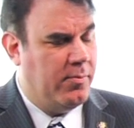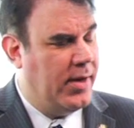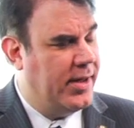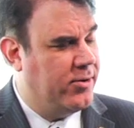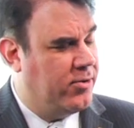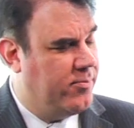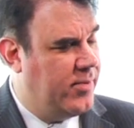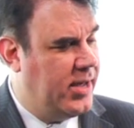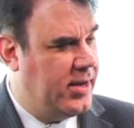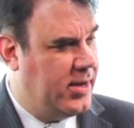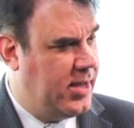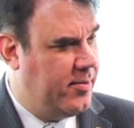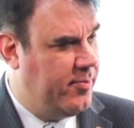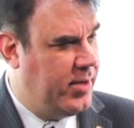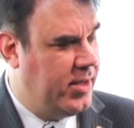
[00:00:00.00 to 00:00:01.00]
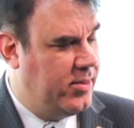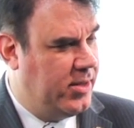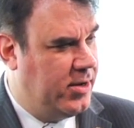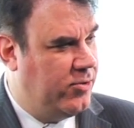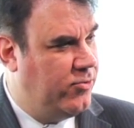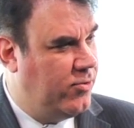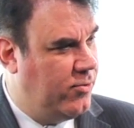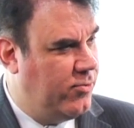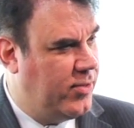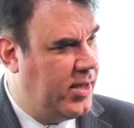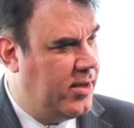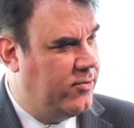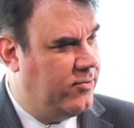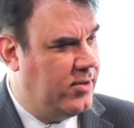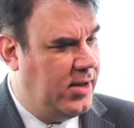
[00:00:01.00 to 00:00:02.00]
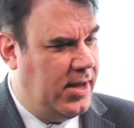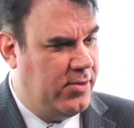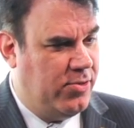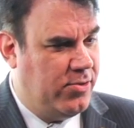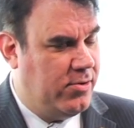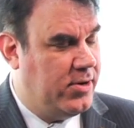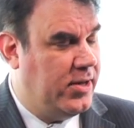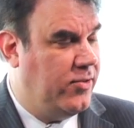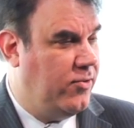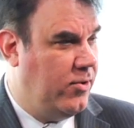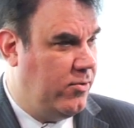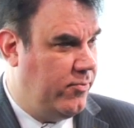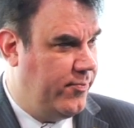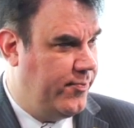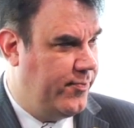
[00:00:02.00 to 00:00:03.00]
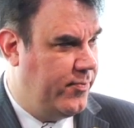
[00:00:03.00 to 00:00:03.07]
might or might not be in the year 2032.